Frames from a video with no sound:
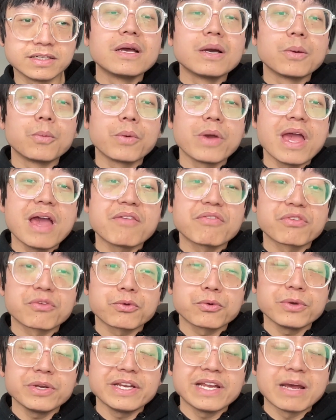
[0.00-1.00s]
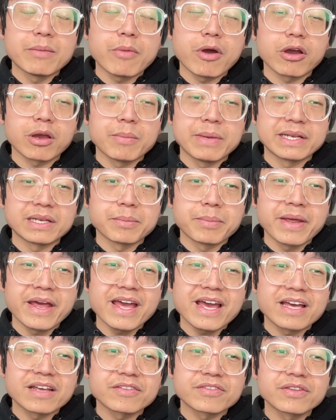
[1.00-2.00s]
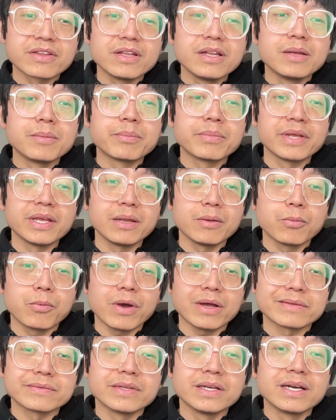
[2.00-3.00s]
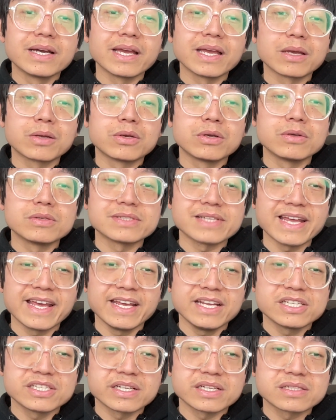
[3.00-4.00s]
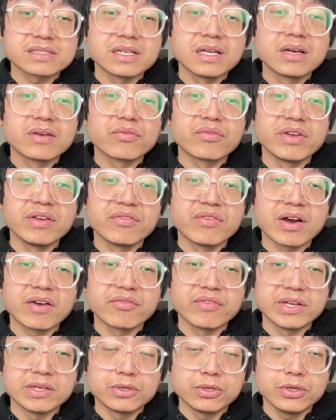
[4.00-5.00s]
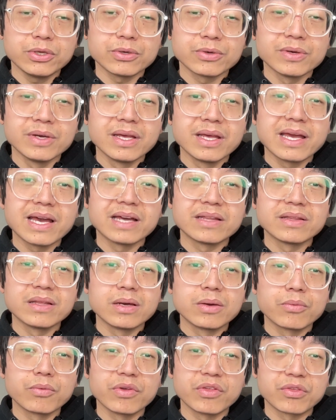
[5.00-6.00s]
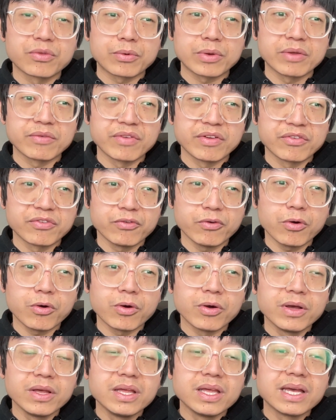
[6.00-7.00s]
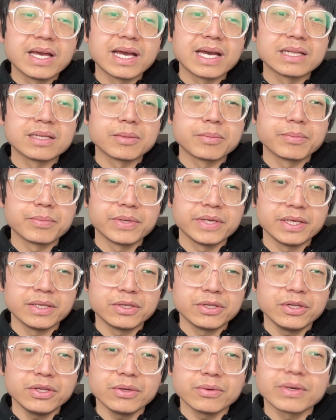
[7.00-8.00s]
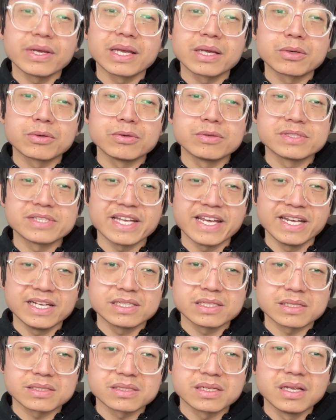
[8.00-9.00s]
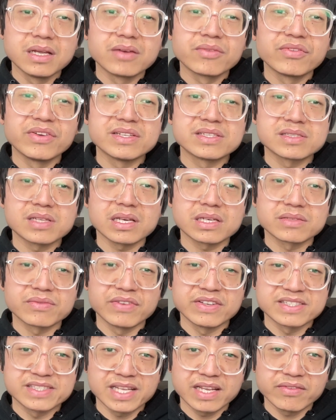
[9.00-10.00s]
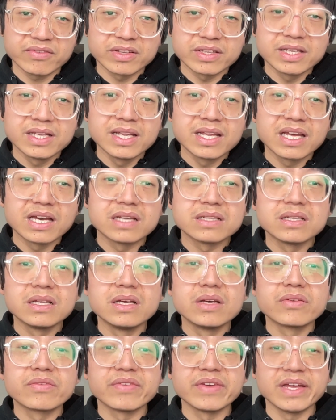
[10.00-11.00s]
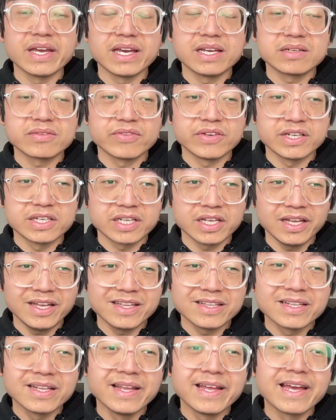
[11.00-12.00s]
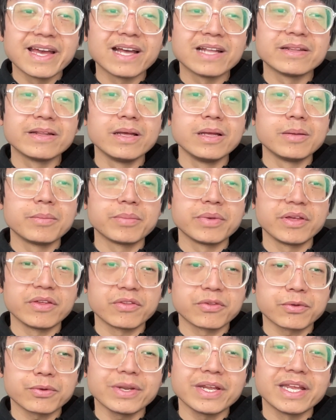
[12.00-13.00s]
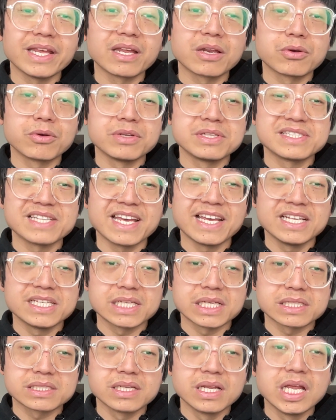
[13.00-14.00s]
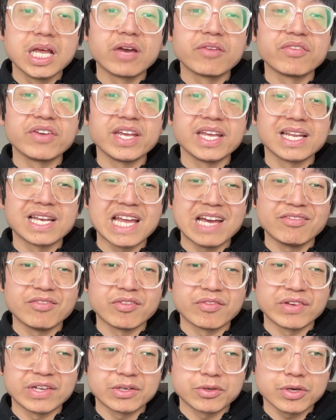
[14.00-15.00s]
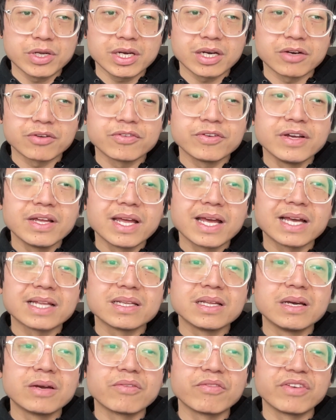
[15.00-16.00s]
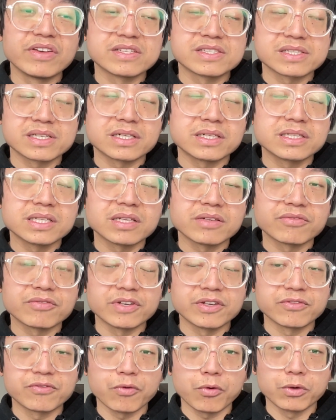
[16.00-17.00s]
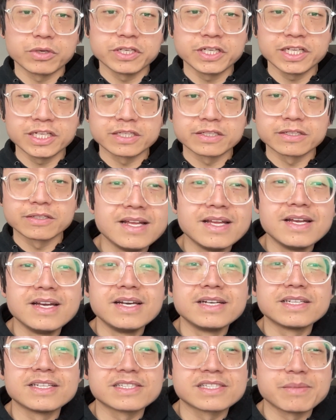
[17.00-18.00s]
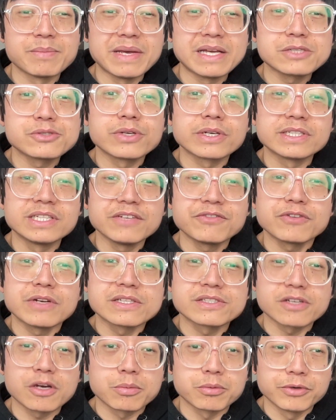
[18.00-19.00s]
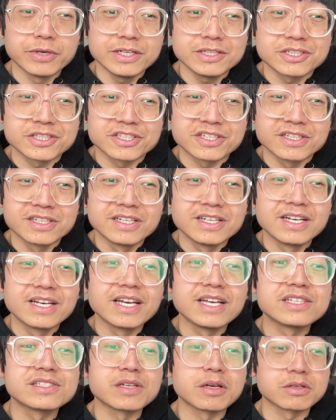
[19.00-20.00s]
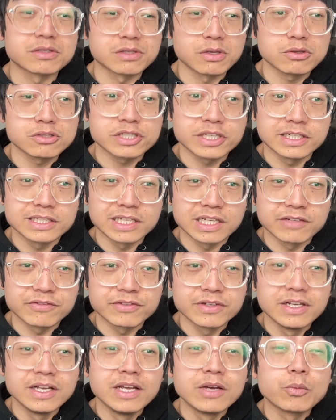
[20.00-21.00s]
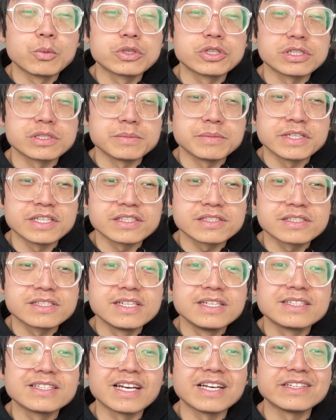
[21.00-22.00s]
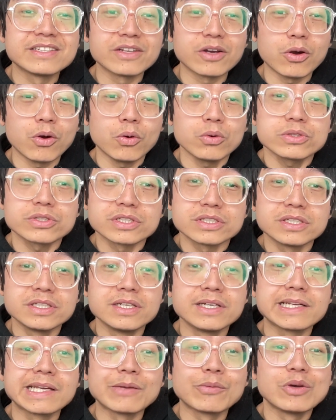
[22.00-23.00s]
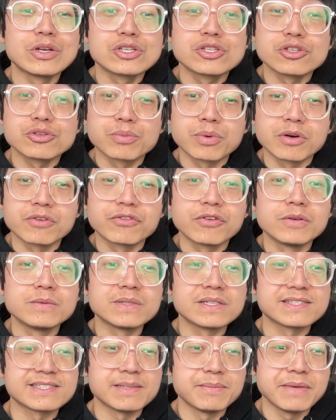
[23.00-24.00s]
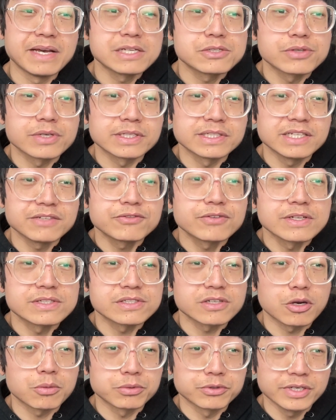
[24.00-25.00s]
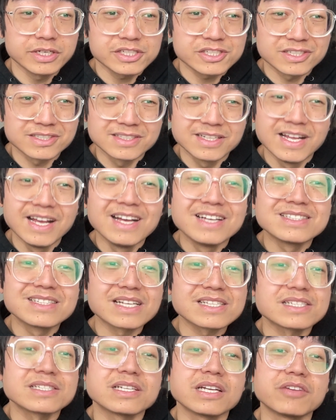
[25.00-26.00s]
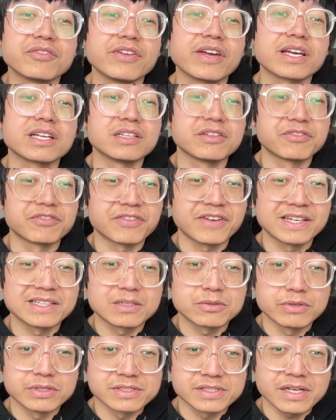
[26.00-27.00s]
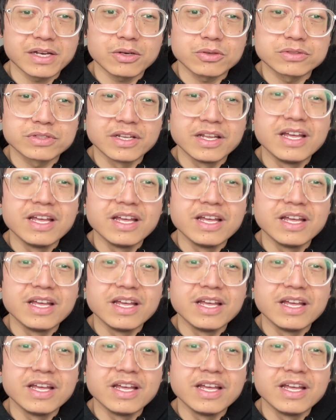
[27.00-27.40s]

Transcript: We have three M augmenting paths. P1 includes edges V1, V2, and V3, V4, and P2 includes edges V6, V7, and V8, V10, and P3 includes edges V11, V12, and V13, V14. The symmetric difference operator is associative, which means that the order in which you perform the symmetric difference operation doesn't affect the final result.